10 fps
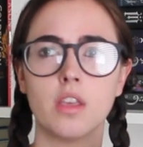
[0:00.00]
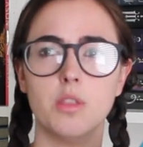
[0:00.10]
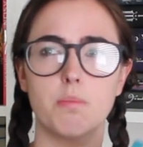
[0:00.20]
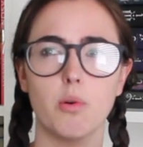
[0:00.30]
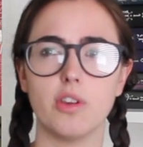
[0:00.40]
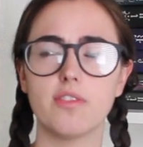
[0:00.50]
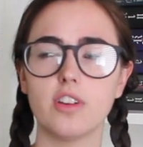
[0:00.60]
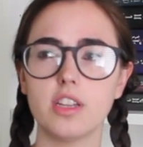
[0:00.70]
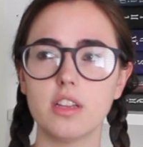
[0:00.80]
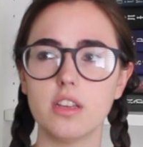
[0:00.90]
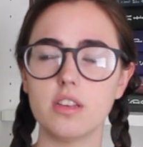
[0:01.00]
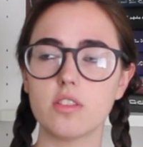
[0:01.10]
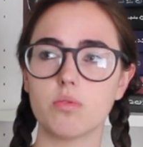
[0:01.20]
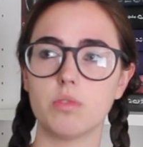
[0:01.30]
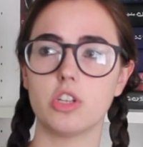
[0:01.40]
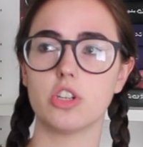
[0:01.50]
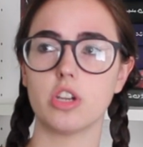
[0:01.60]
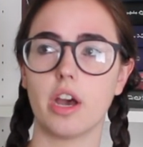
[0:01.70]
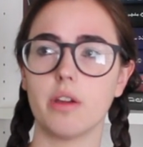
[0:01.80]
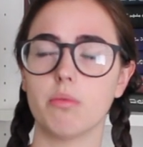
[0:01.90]
The Boyfriend List, which
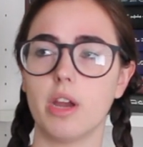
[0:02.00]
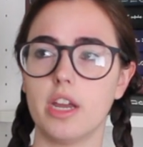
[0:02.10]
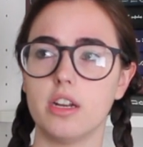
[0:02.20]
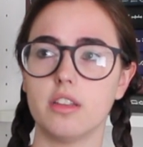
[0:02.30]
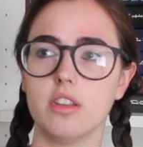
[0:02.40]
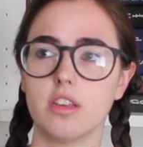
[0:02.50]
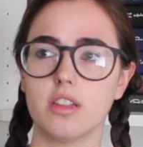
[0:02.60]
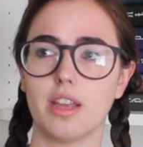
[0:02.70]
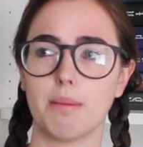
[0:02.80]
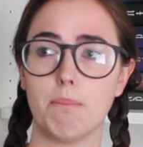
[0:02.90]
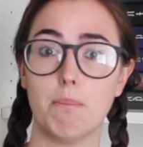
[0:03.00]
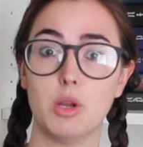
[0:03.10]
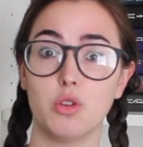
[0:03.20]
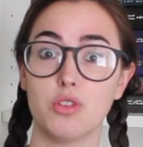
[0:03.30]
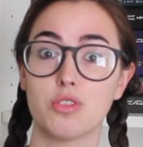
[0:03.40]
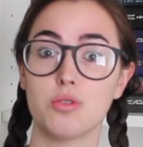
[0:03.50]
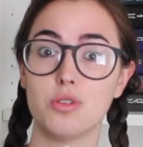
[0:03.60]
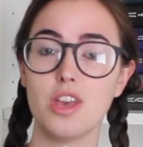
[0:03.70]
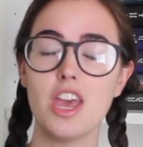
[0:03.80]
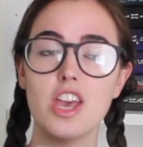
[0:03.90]
I read, I think, in like middle school.